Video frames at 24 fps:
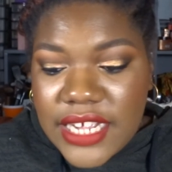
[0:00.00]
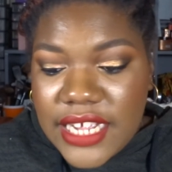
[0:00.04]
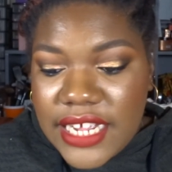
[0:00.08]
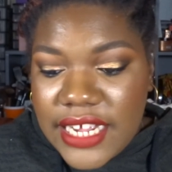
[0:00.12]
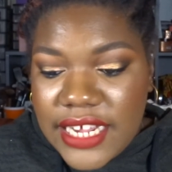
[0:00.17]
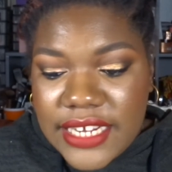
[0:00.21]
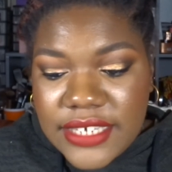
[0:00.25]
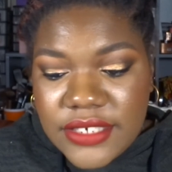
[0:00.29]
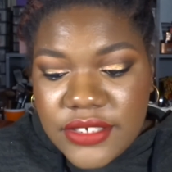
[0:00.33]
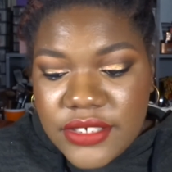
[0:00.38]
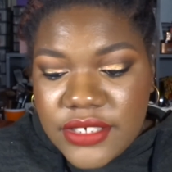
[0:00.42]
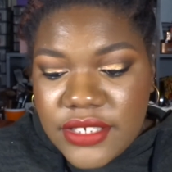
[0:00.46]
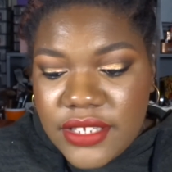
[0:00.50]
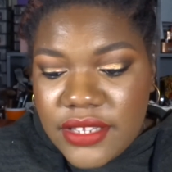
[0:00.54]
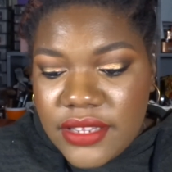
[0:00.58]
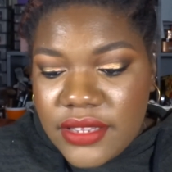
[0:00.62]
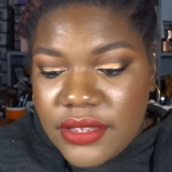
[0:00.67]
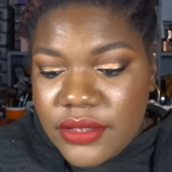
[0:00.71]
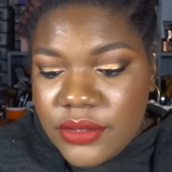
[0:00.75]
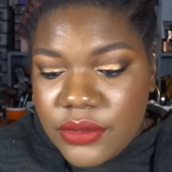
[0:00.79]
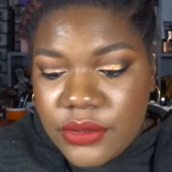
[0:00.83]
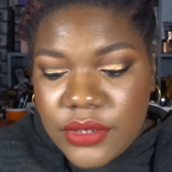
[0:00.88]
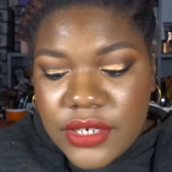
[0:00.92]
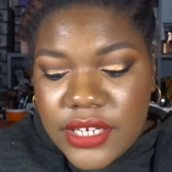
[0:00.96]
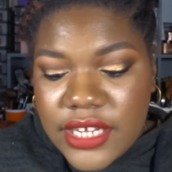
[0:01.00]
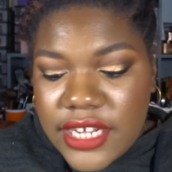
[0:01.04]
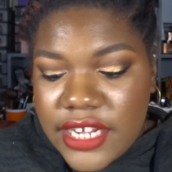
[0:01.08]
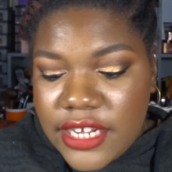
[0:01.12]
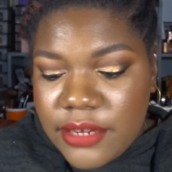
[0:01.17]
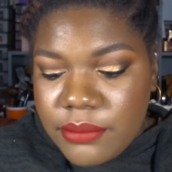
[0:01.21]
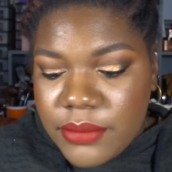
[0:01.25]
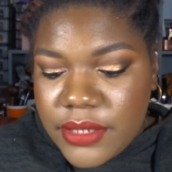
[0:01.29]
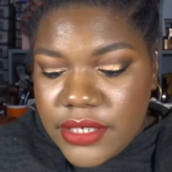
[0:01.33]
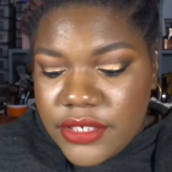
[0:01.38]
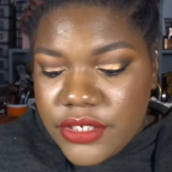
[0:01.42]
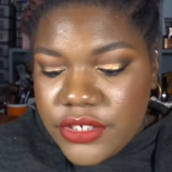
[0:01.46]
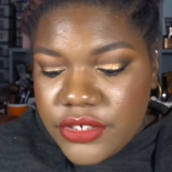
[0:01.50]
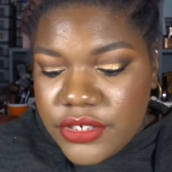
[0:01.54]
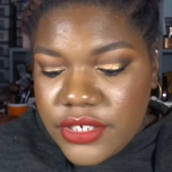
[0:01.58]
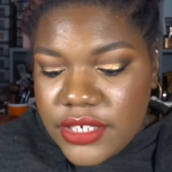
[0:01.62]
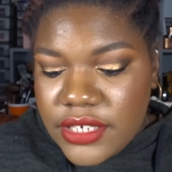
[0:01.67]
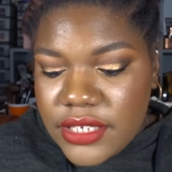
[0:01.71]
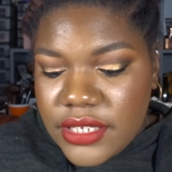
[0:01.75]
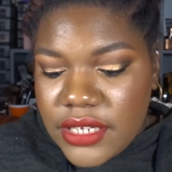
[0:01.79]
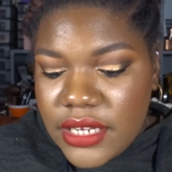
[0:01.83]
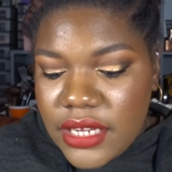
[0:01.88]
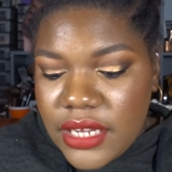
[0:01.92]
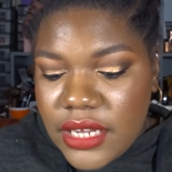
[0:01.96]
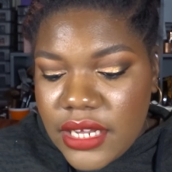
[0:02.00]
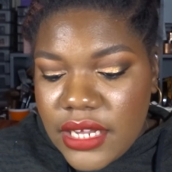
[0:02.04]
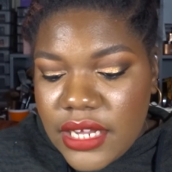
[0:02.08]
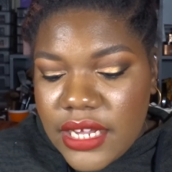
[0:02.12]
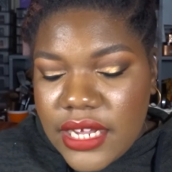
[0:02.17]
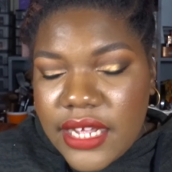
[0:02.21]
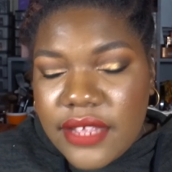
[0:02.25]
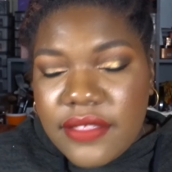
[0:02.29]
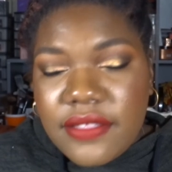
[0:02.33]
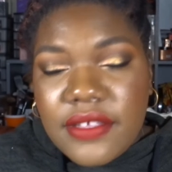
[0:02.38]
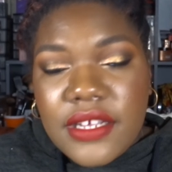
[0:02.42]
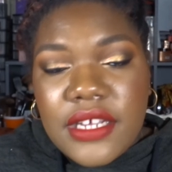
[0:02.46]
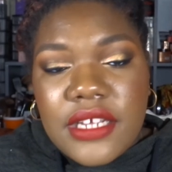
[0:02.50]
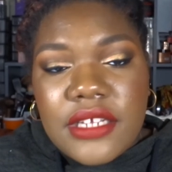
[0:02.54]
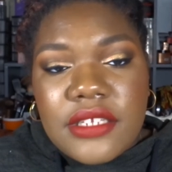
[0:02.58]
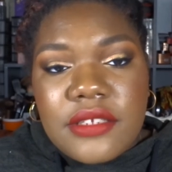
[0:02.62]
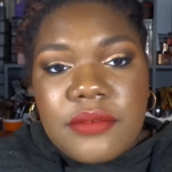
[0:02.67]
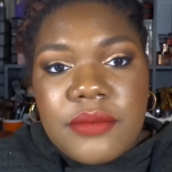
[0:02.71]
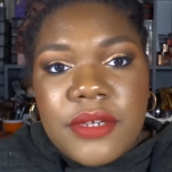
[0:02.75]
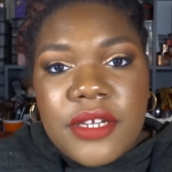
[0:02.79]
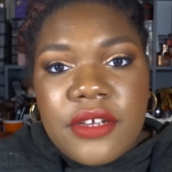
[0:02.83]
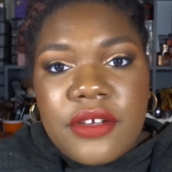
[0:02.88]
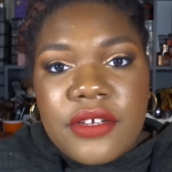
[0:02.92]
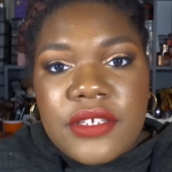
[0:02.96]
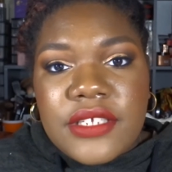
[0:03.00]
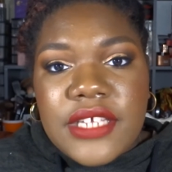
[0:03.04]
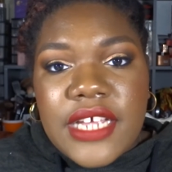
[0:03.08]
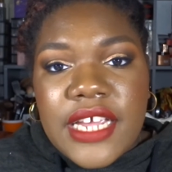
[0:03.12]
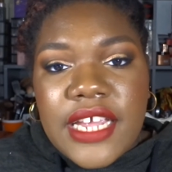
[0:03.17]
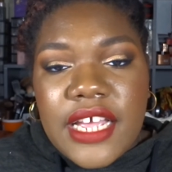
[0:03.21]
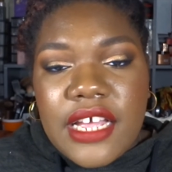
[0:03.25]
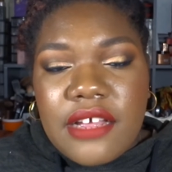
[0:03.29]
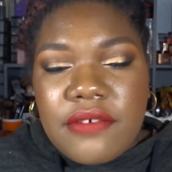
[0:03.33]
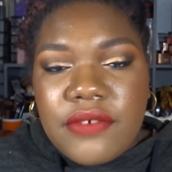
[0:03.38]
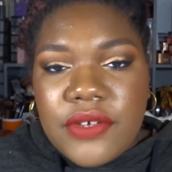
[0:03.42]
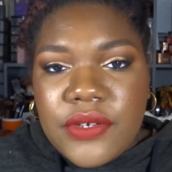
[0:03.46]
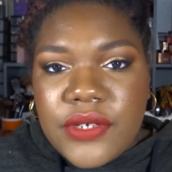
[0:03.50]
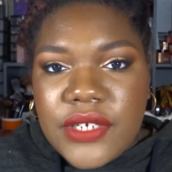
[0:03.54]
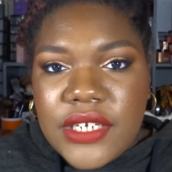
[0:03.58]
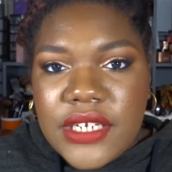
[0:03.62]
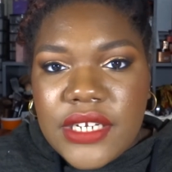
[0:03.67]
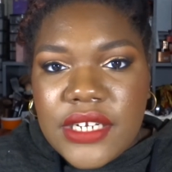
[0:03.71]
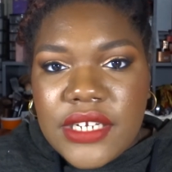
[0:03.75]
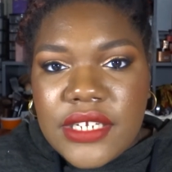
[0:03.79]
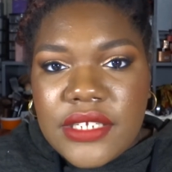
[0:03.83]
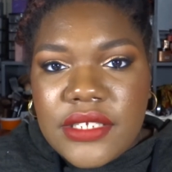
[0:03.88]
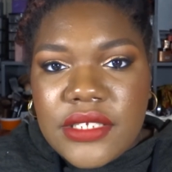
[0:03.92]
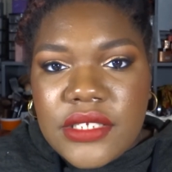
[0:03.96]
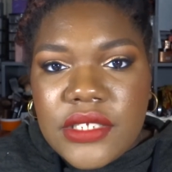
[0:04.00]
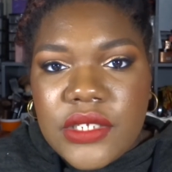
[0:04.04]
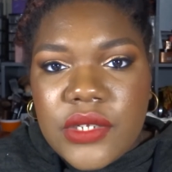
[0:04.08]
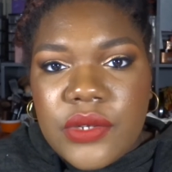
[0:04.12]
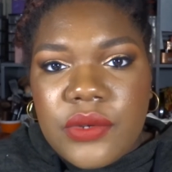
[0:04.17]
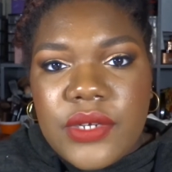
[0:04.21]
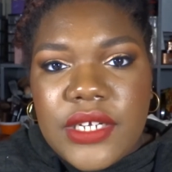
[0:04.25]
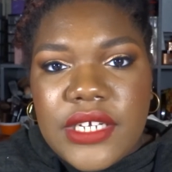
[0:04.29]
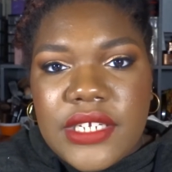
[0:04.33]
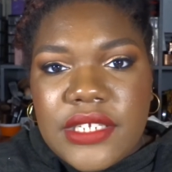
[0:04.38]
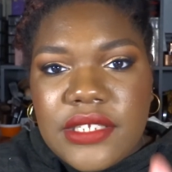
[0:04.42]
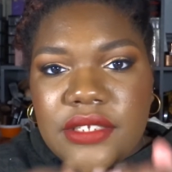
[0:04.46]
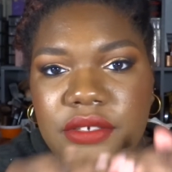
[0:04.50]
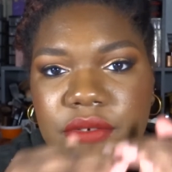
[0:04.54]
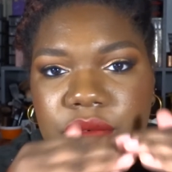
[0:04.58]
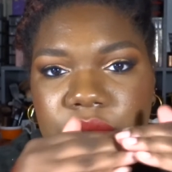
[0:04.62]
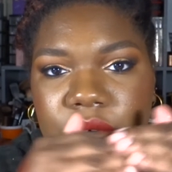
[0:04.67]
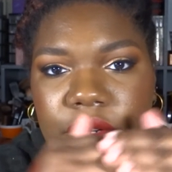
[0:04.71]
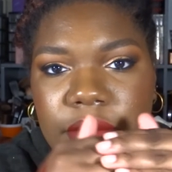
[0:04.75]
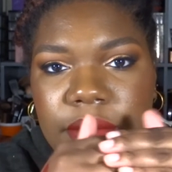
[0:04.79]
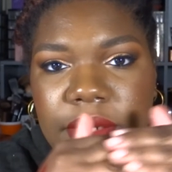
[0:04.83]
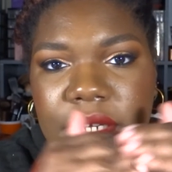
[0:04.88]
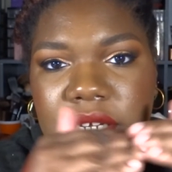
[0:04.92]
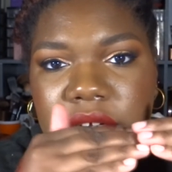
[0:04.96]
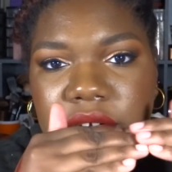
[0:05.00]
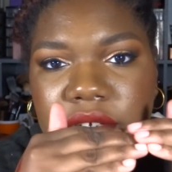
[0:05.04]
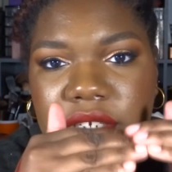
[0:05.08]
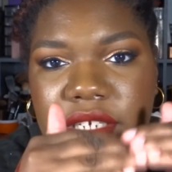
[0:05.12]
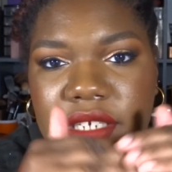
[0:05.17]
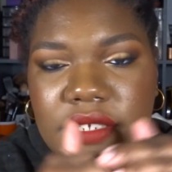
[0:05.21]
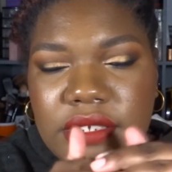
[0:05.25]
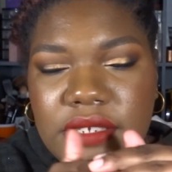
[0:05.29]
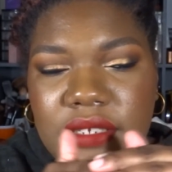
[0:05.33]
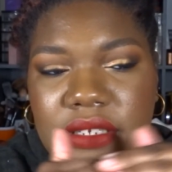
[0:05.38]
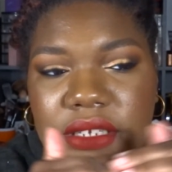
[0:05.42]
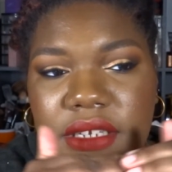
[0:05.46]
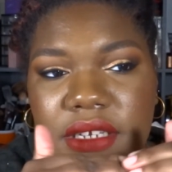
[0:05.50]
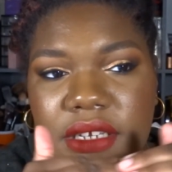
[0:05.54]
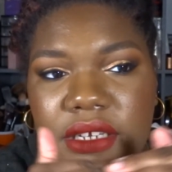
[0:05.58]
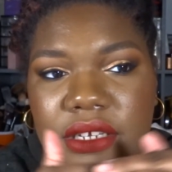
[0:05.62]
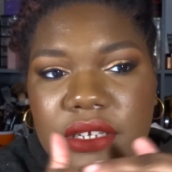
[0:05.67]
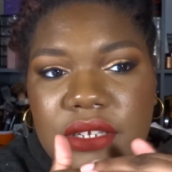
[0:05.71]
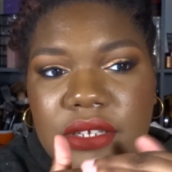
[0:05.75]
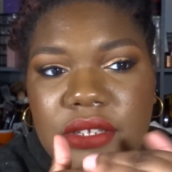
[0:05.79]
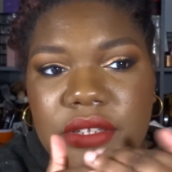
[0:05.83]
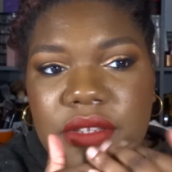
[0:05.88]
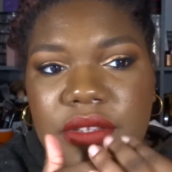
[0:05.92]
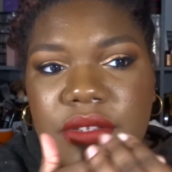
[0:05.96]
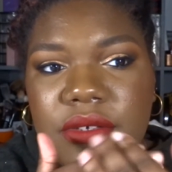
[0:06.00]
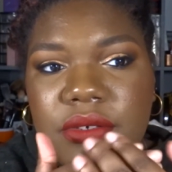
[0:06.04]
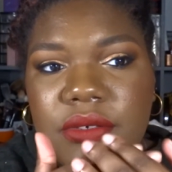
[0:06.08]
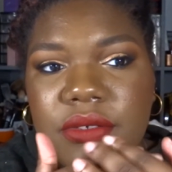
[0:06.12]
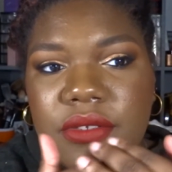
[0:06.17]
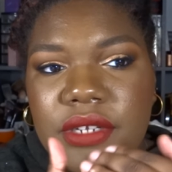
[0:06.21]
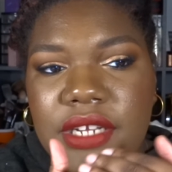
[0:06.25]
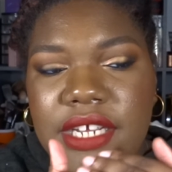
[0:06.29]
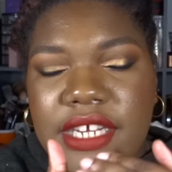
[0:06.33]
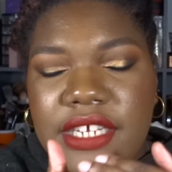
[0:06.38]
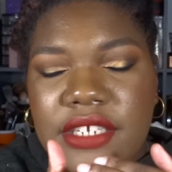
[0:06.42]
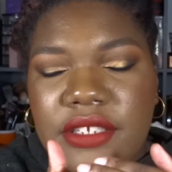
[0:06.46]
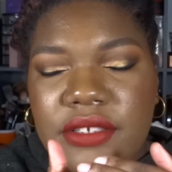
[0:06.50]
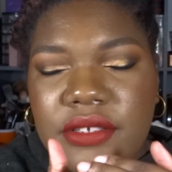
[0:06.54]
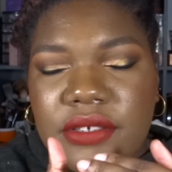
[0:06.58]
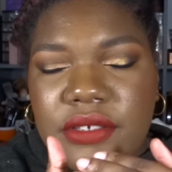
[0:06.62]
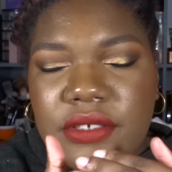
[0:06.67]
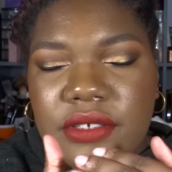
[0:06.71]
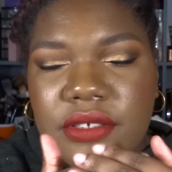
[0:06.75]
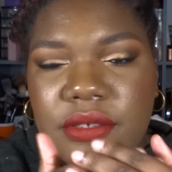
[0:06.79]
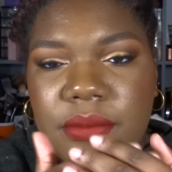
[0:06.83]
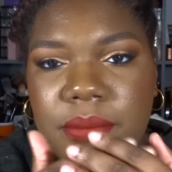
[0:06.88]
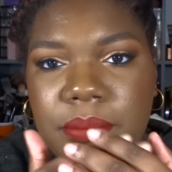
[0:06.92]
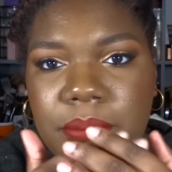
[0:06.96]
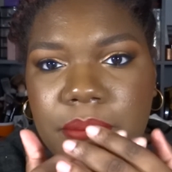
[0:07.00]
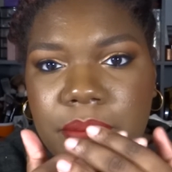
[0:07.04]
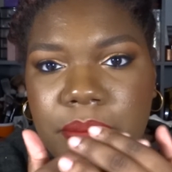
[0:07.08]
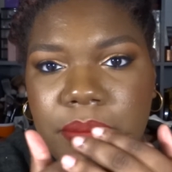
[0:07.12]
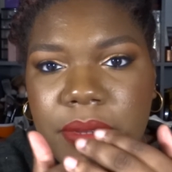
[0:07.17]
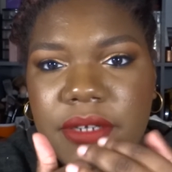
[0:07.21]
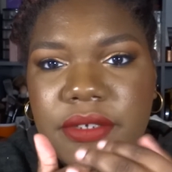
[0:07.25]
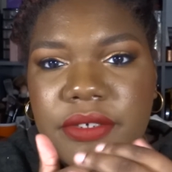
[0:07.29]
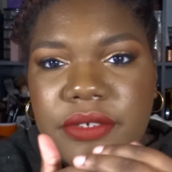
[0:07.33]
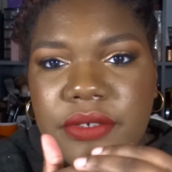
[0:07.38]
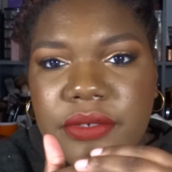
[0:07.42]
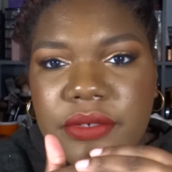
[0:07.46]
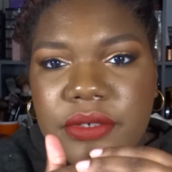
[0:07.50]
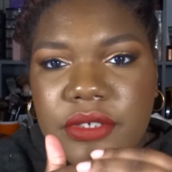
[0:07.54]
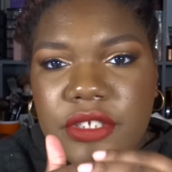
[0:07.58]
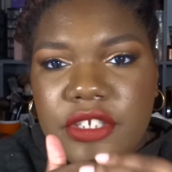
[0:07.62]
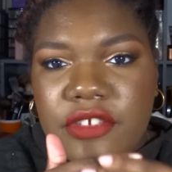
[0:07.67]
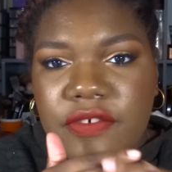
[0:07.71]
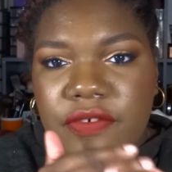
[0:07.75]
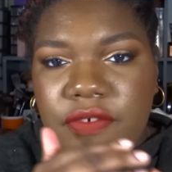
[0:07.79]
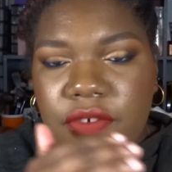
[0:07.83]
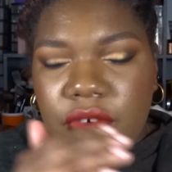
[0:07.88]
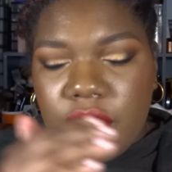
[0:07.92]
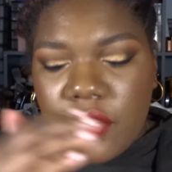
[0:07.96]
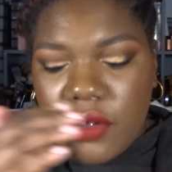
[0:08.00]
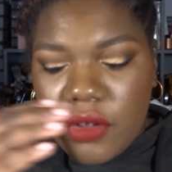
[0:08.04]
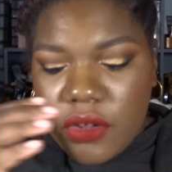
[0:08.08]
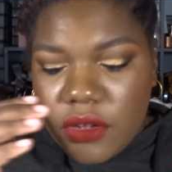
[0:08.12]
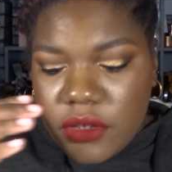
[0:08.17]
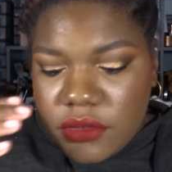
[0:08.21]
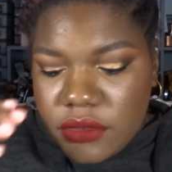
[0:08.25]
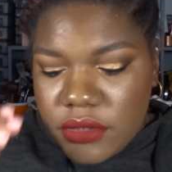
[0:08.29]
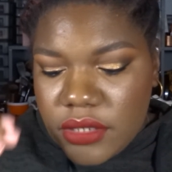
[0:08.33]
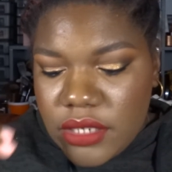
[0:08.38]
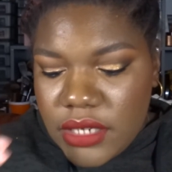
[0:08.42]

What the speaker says: I just thought I mentioned it. I think it's because I have hooded lids, so it's rubbing on it, so the lighter particles fall.